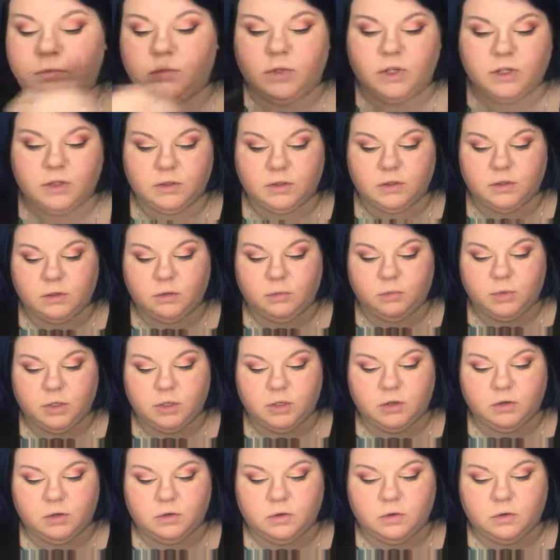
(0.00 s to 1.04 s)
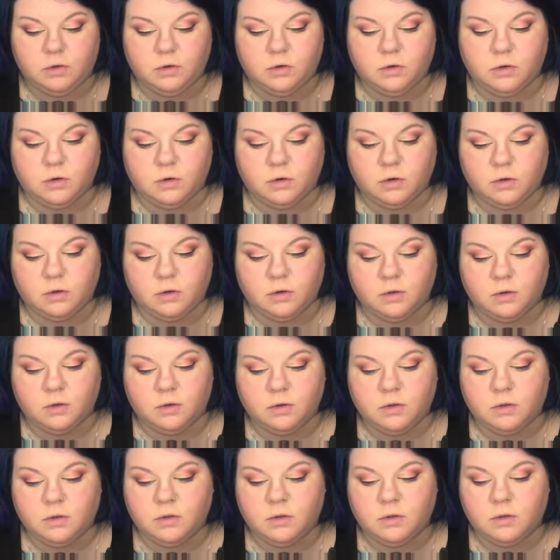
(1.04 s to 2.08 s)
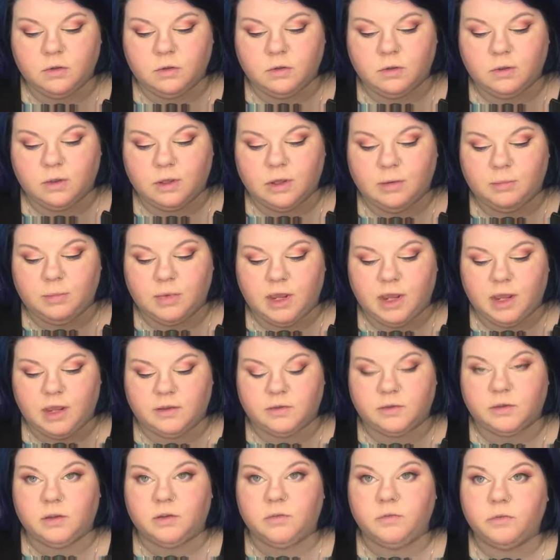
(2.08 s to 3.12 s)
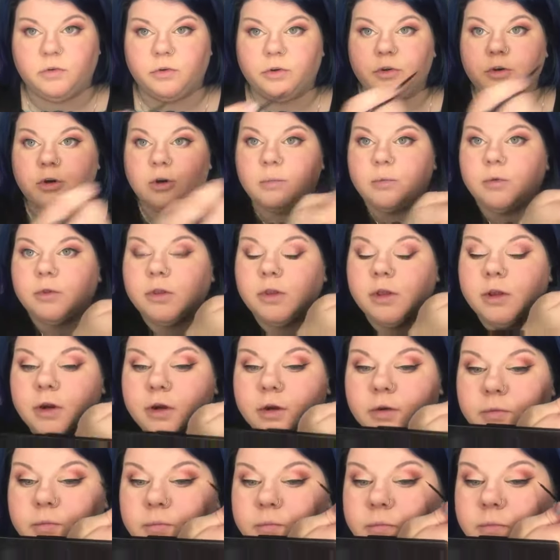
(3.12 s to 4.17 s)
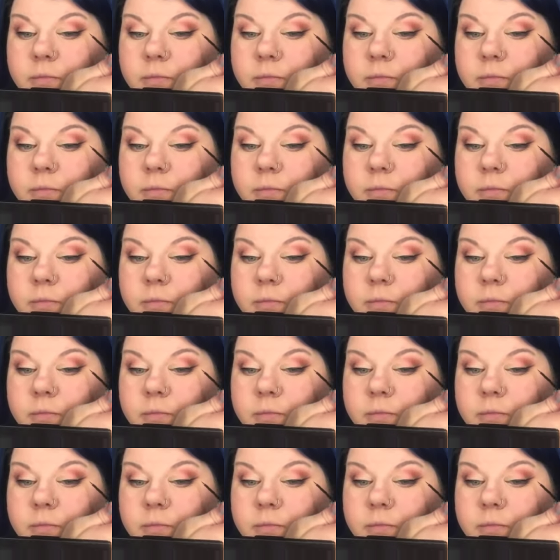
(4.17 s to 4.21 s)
That's too much. I'm asking for trouble there.